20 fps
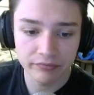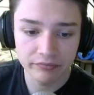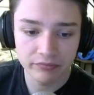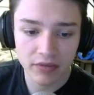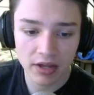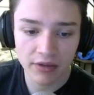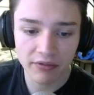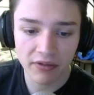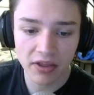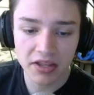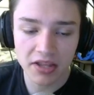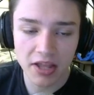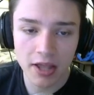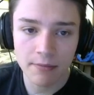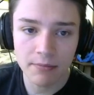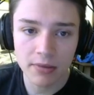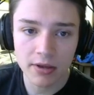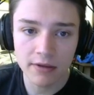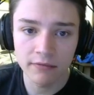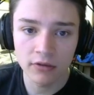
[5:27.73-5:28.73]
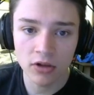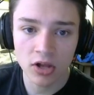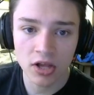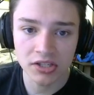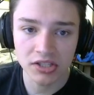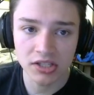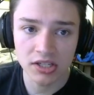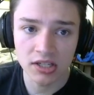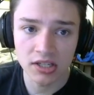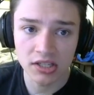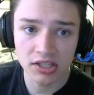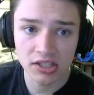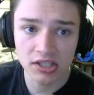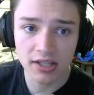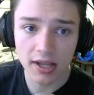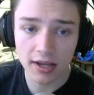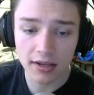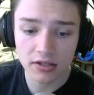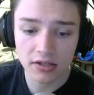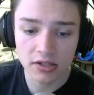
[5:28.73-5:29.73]
if 8K beat Velocity a
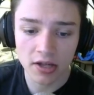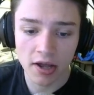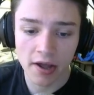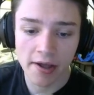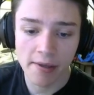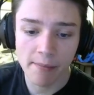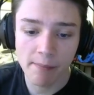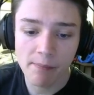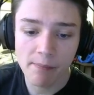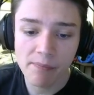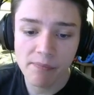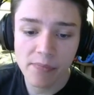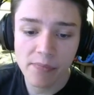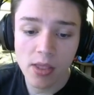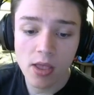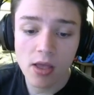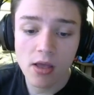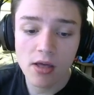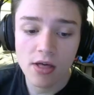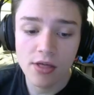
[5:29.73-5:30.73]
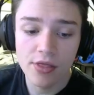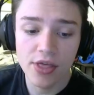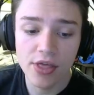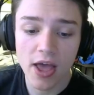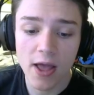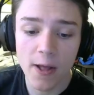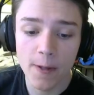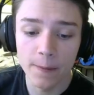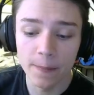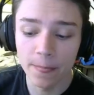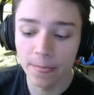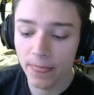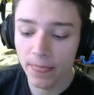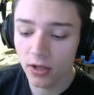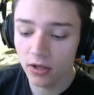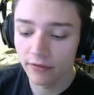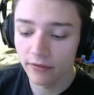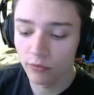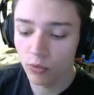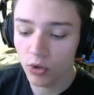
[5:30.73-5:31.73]
second time, then
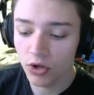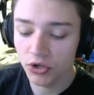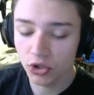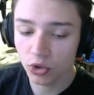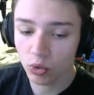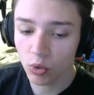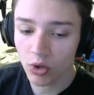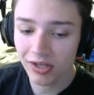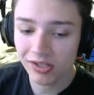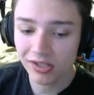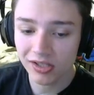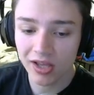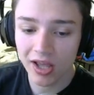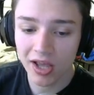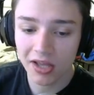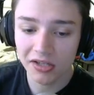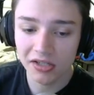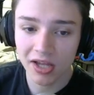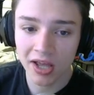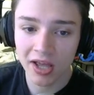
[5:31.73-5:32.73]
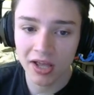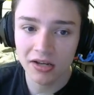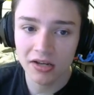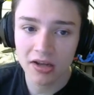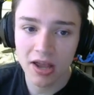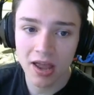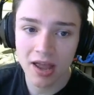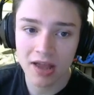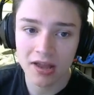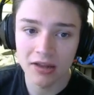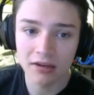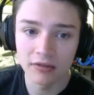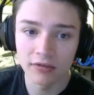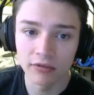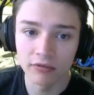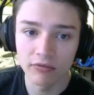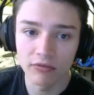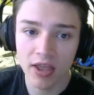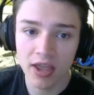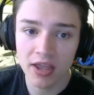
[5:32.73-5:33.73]
they'll have won twice in the head-to-head, and
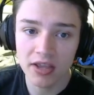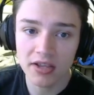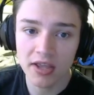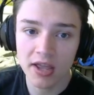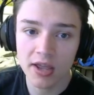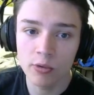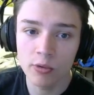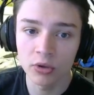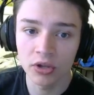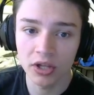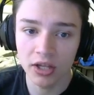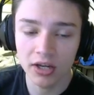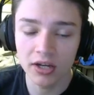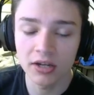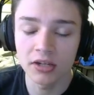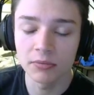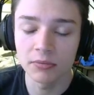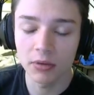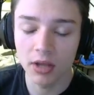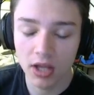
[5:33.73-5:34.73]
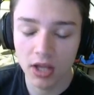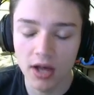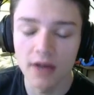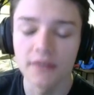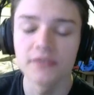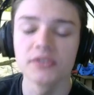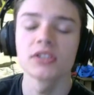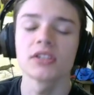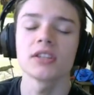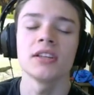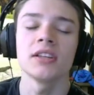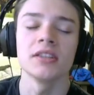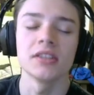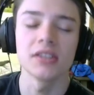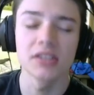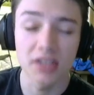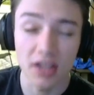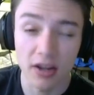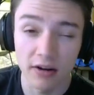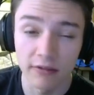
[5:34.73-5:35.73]
8K will get into playoffs
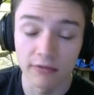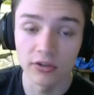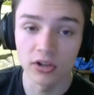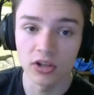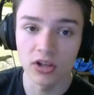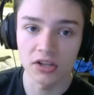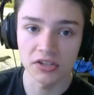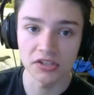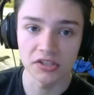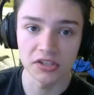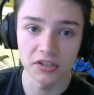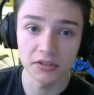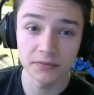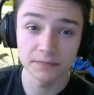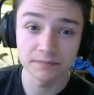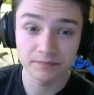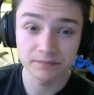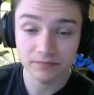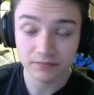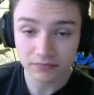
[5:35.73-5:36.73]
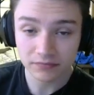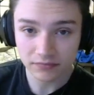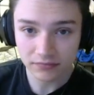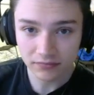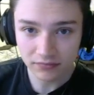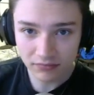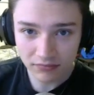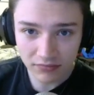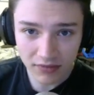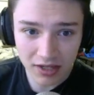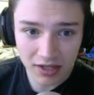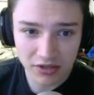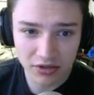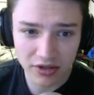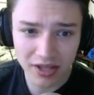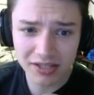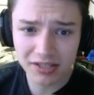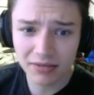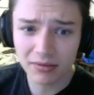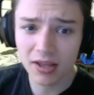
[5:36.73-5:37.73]
instead of Velocity. So
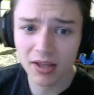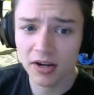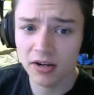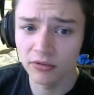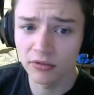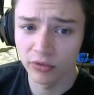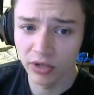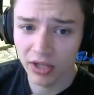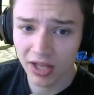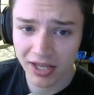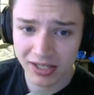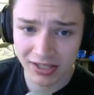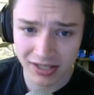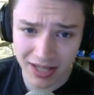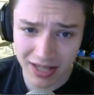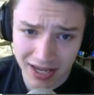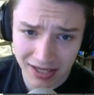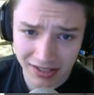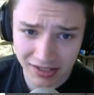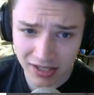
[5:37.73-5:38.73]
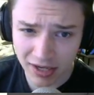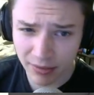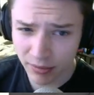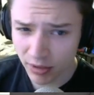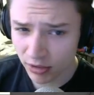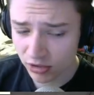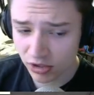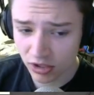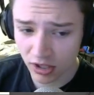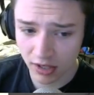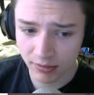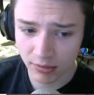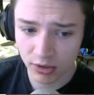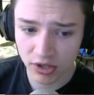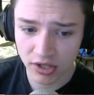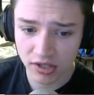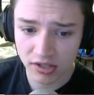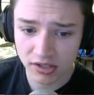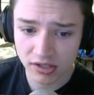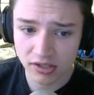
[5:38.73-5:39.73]
that's something I didn't realize last time when I was talking
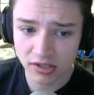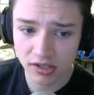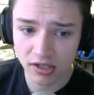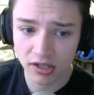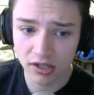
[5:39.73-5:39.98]
about this